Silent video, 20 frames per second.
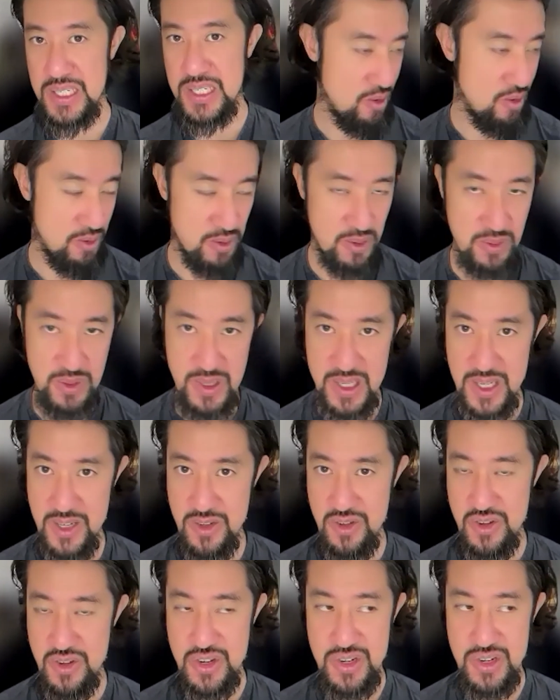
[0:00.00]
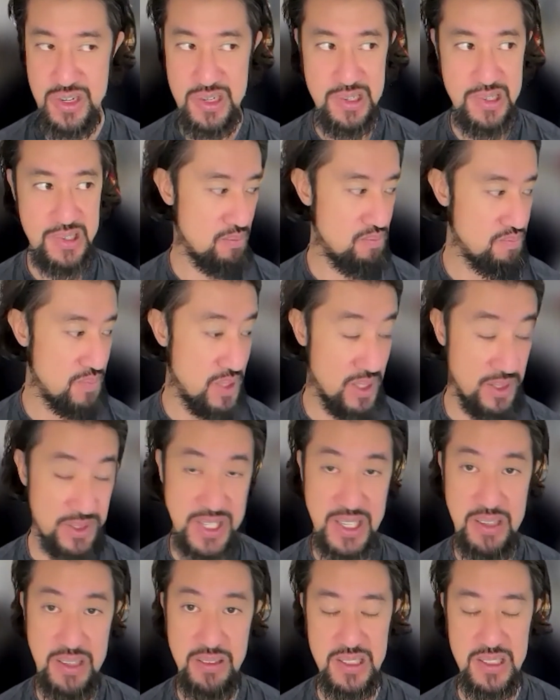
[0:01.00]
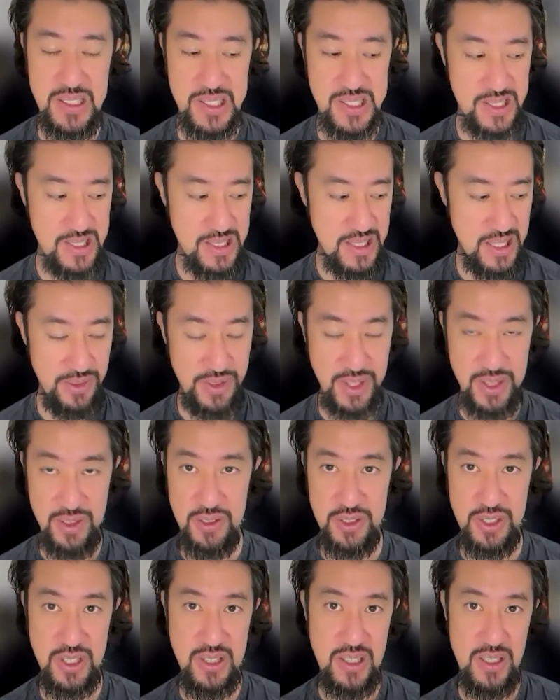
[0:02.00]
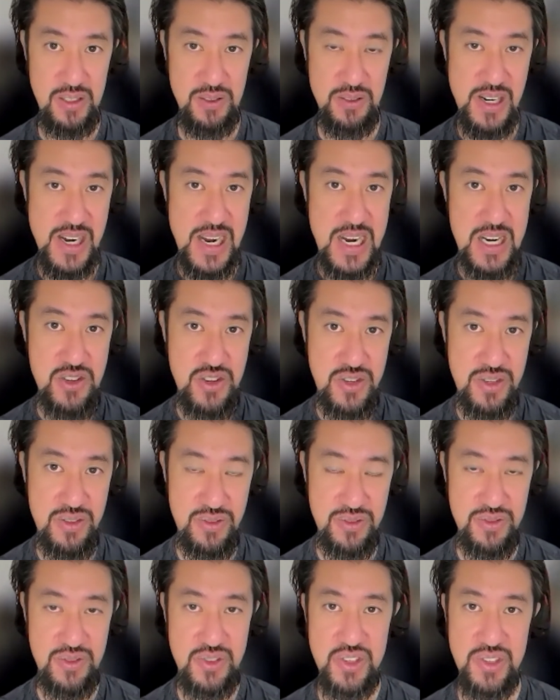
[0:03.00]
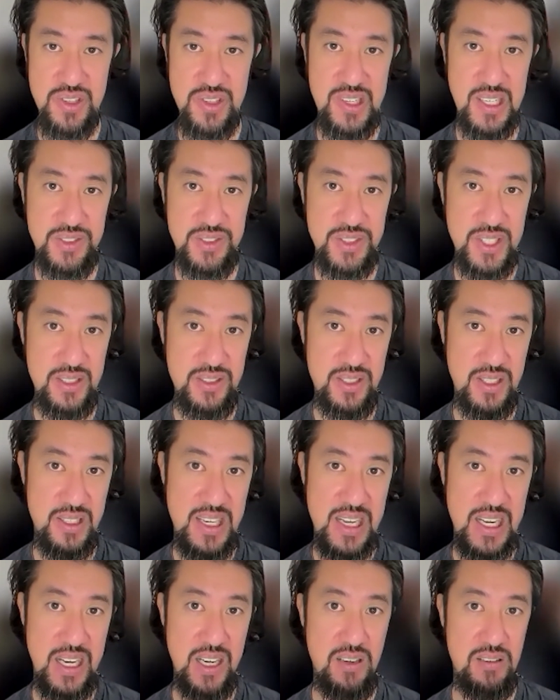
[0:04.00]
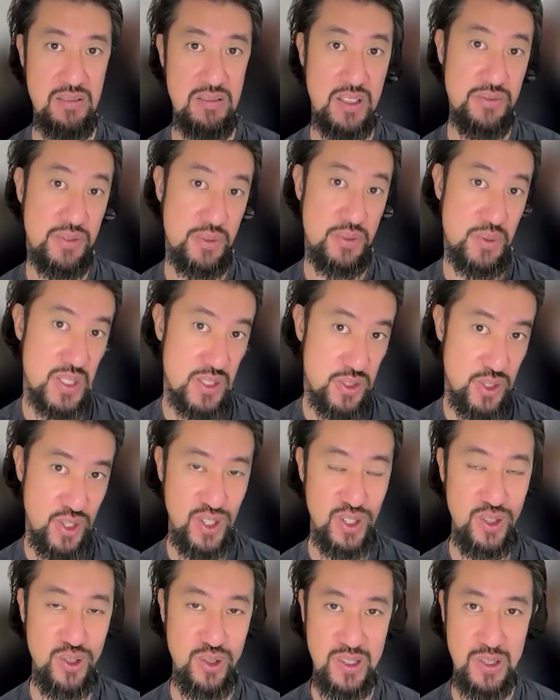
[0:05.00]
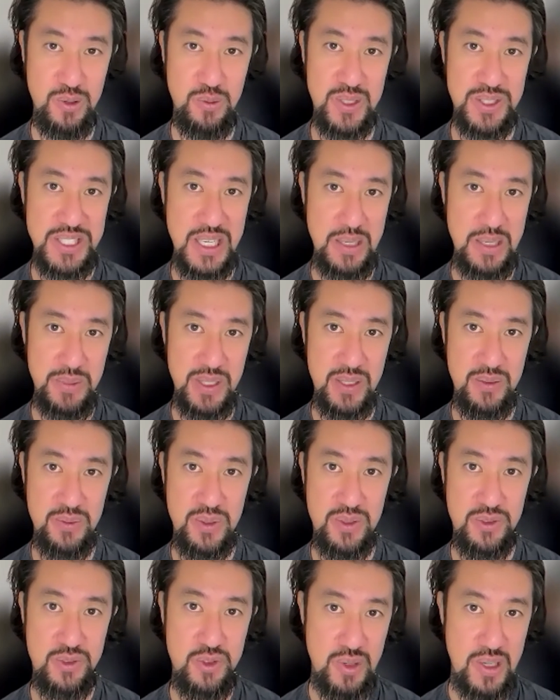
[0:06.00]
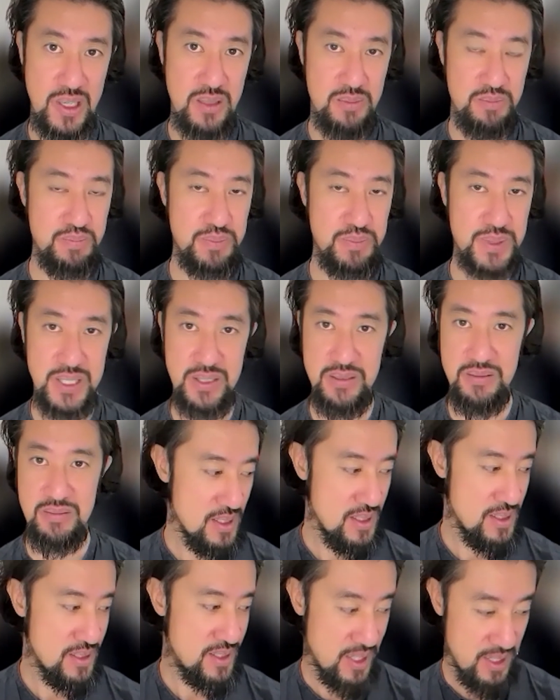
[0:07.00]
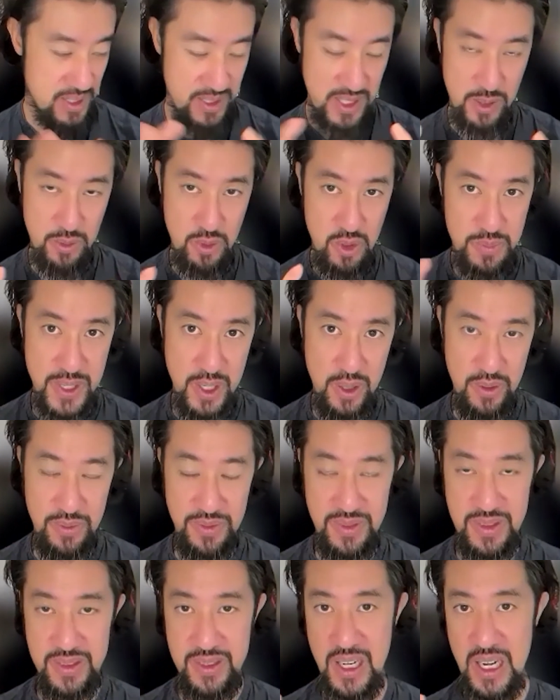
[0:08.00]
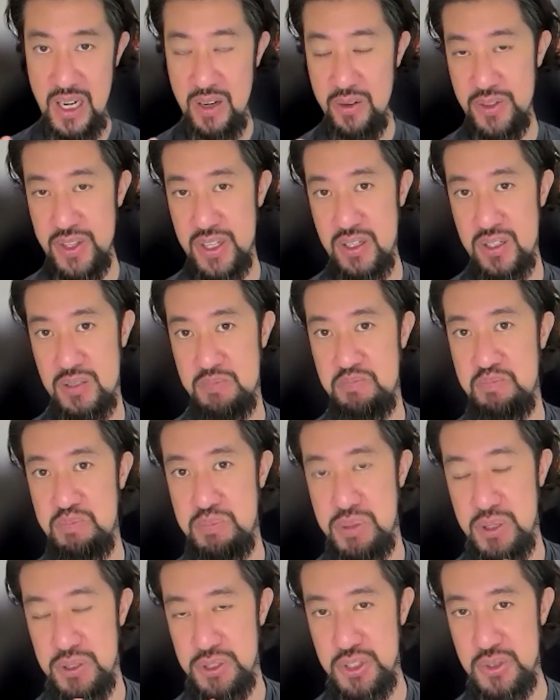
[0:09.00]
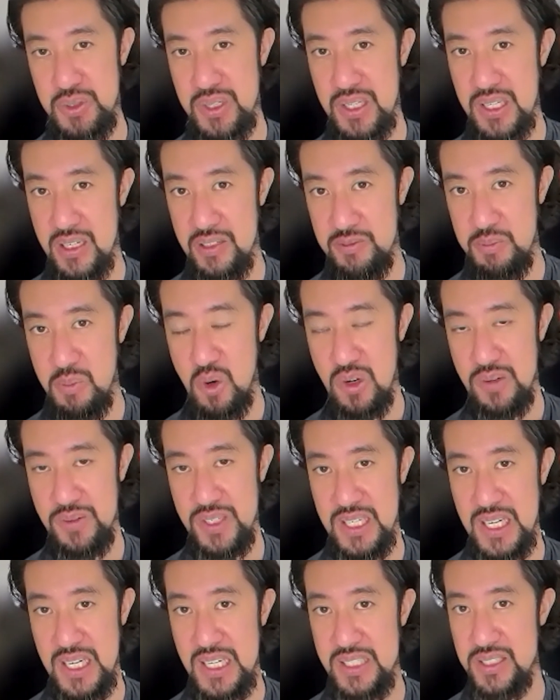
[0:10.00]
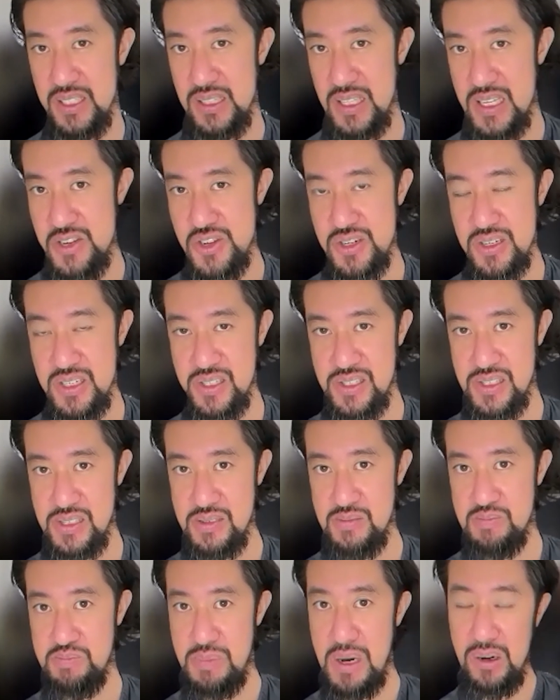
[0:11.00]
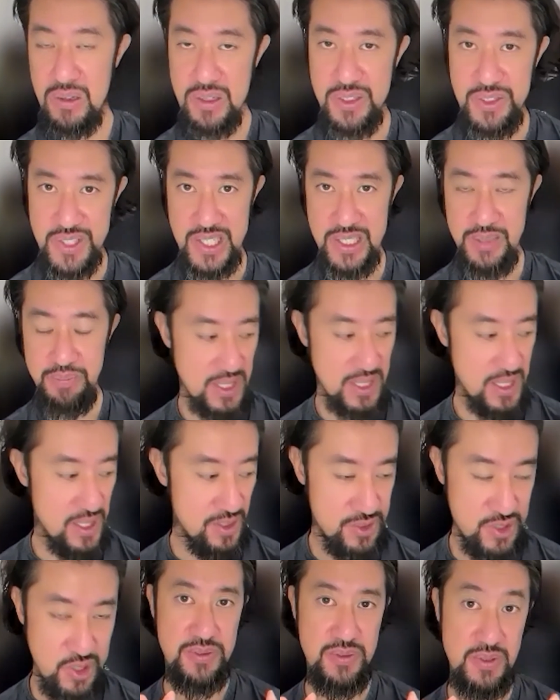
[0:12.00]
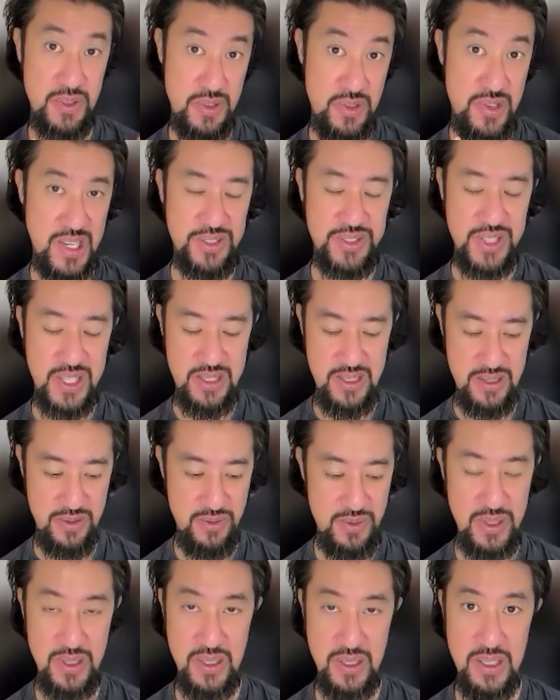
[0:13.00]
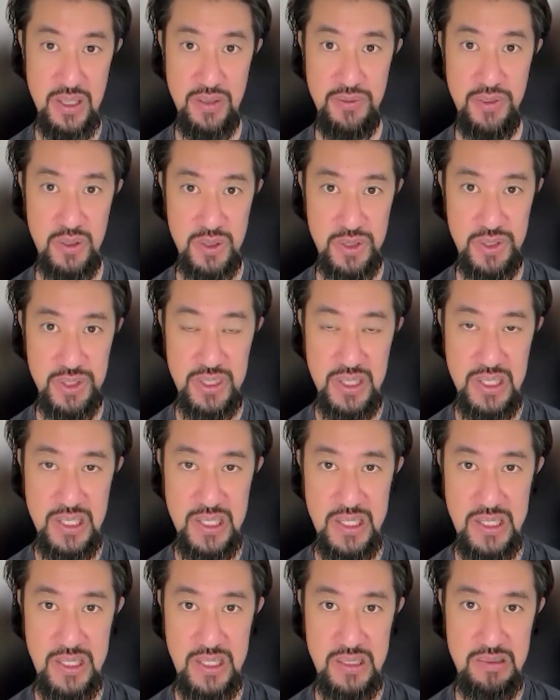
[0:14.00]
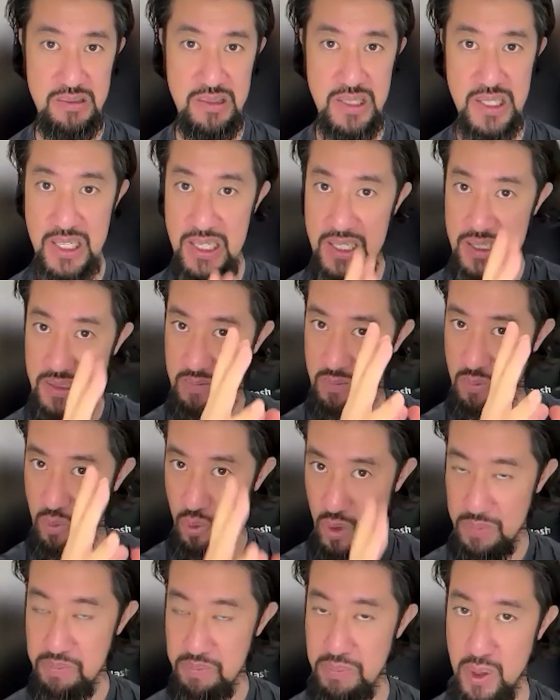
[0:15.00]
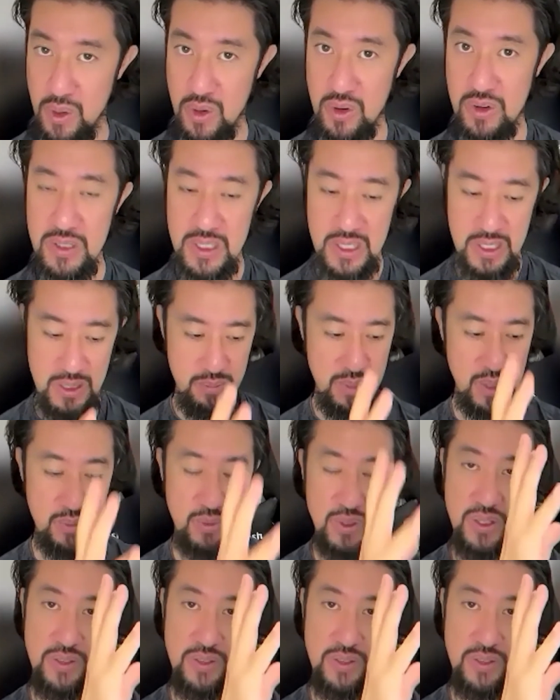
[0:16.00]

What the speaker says: debt, overreach militarily, I think there's a lot of reaction to the United States. And now if we take a look at what's happening with Trump and Secretary Rubio, now they're pursuing kind of more of an isolationist policy. And so the United States is really going to focus on, again, one pole, but really